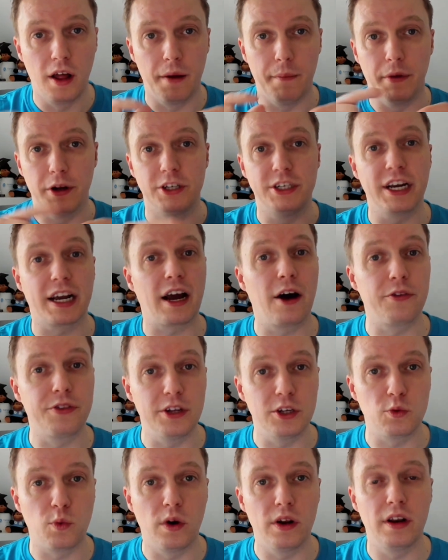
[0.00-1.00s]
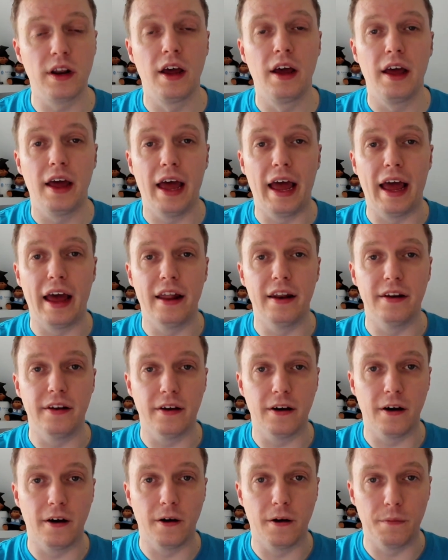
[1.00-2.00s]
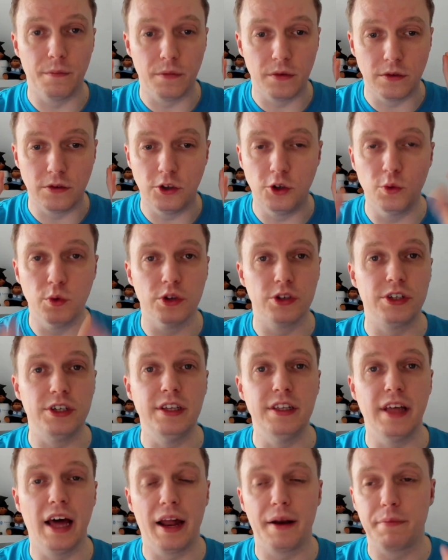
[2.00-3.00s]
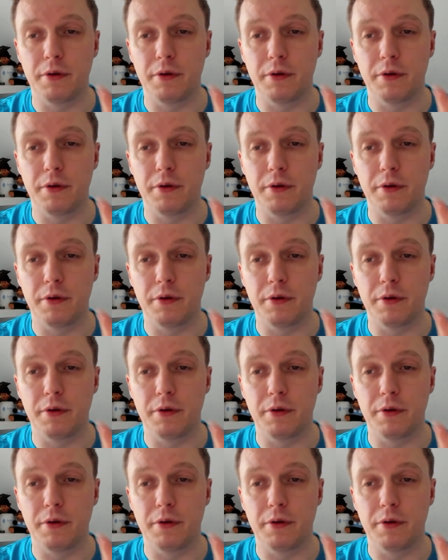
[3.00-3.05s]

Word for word: but check out this one and um, you will see that.